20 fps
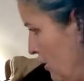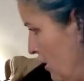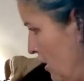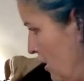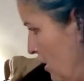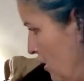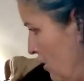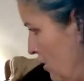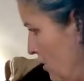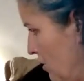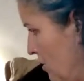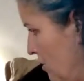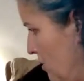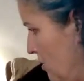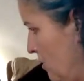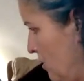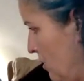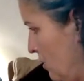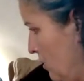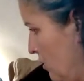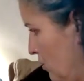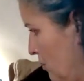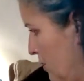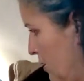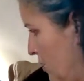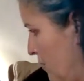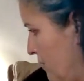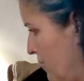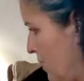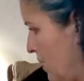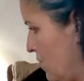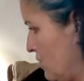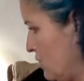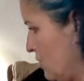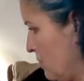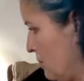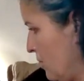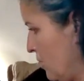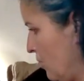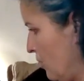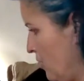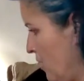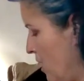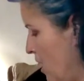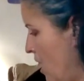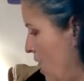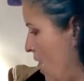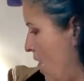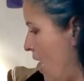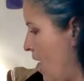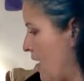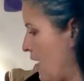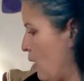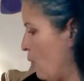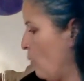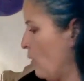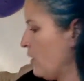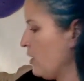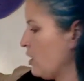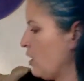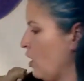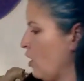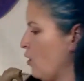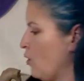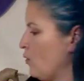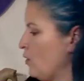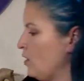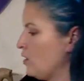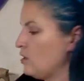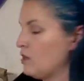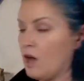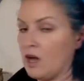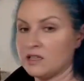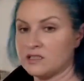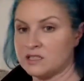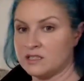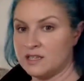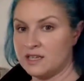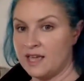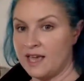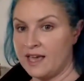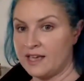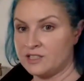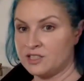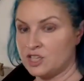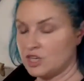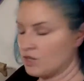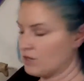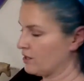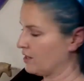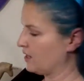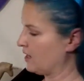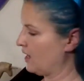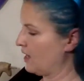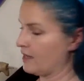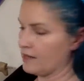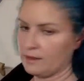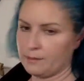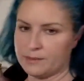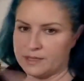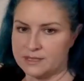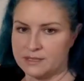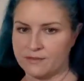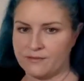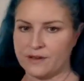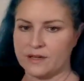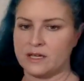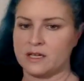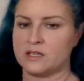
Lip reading: here, a little bit over the edge of the middle. And I want to go not to the edge here again. Let me see if I can